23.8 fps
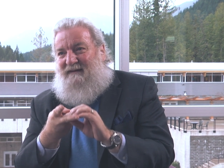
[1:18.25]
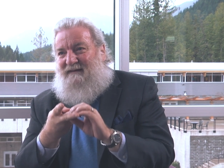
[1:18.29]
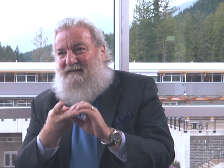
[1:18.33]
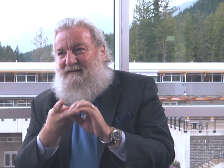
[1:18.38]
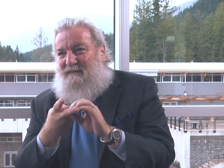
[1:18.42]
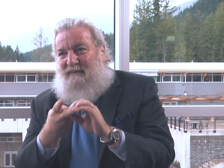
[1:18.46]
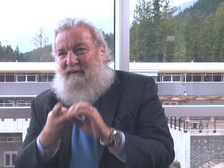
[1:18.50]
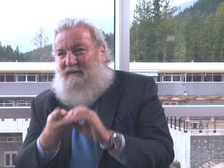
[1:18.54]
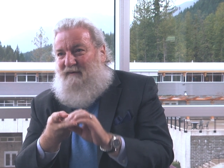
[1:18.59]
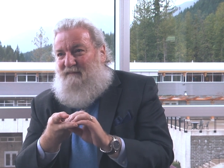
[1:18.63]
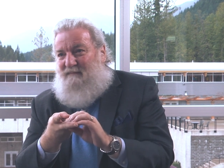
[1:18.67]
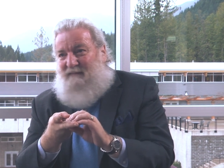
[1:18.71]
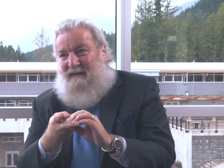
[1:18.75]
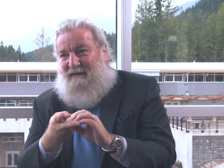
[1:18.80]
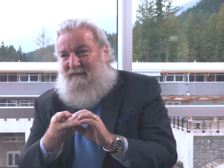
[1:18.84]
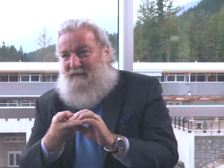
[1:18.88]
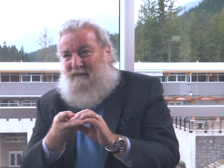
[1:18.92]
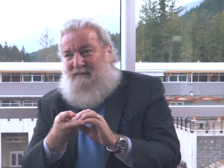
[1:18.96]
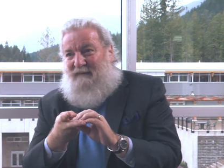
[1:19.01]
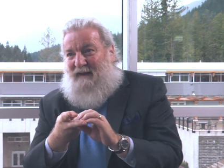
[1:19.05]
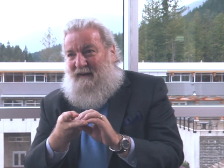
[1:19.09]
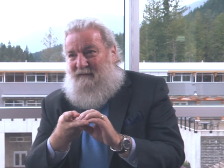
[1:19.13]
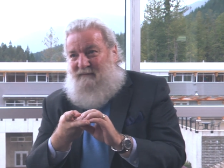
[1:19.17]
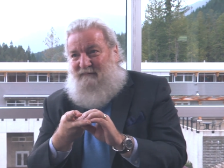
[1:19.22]

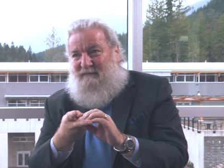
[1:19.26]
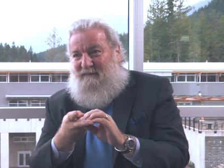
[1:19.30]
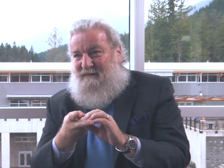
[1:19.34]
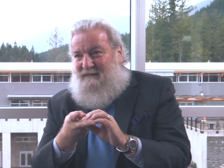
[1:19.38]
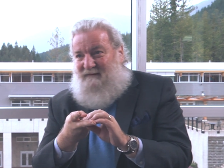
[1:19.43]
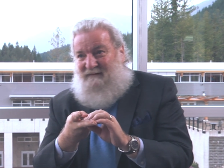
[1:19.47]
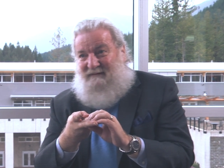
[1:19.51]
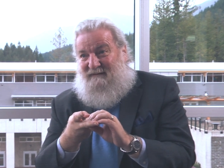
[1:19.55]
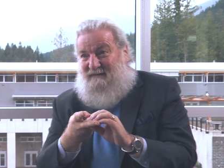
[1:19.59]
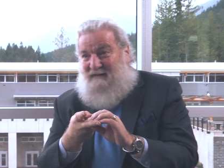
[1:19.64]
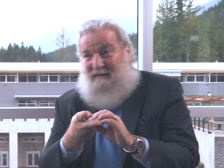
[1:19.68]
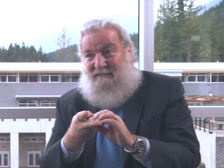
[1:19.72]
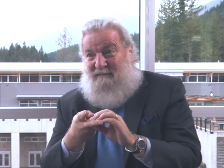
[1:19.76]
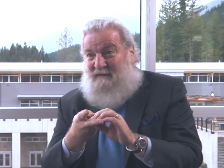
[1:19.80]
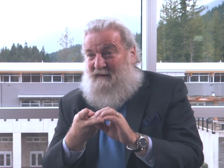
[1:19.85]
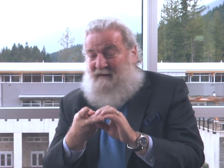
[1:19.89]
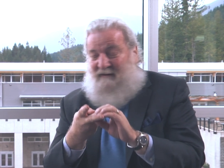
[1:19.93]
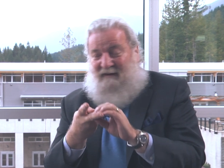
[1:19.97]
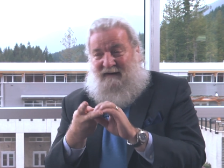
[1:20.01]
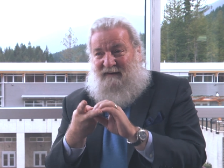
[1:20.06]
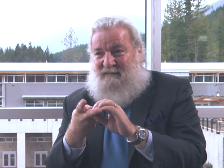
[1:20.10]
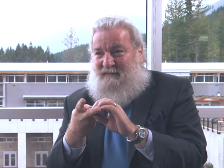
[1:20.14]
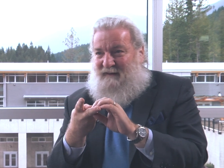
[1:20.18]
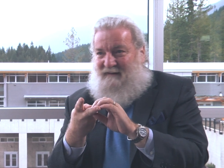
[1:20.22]
departmental boundaries, and I'm
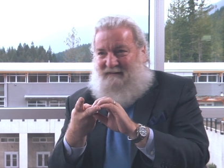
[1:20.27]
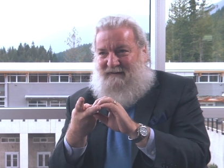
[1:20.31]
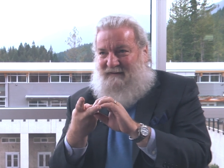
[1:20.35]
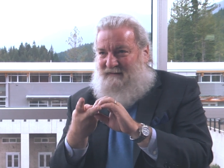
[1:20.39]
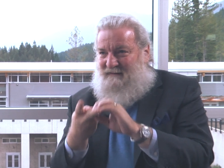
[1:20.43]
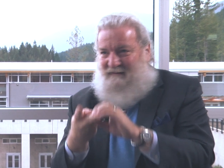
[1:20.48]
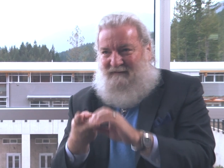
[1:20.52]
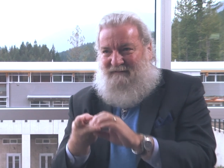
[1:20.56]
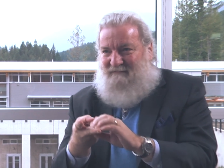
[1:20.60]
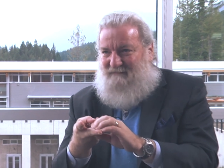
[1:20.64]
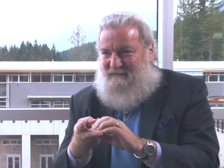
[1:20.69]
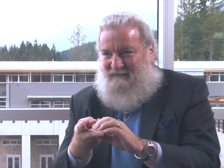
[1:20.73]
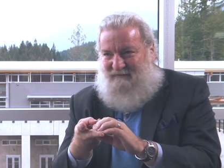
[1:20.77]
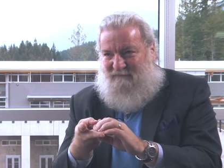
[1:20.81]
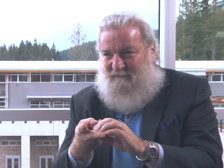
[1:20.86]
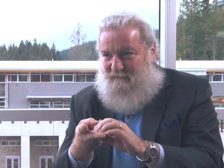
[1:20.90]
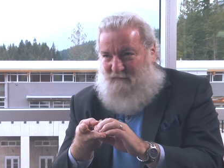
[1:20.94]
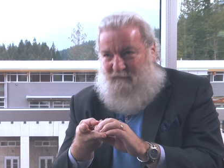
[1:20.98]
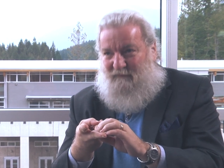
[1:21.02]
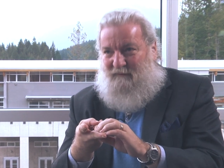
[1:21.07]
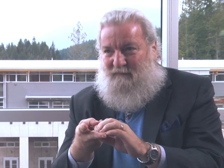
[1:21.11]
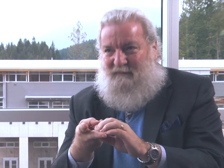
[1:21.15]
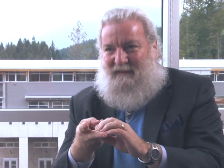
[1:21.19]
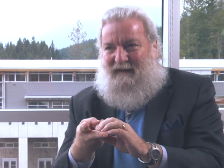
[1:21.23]
talking about in a
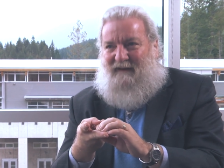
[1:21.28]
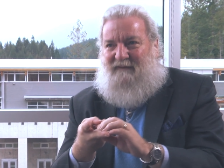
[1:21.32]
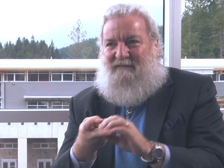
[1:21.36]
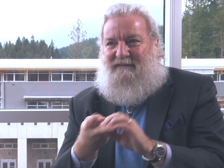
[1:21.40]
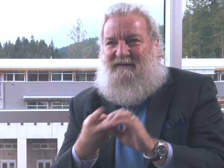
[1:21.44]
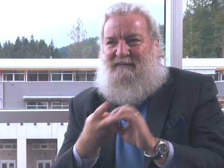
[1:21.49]
firm now,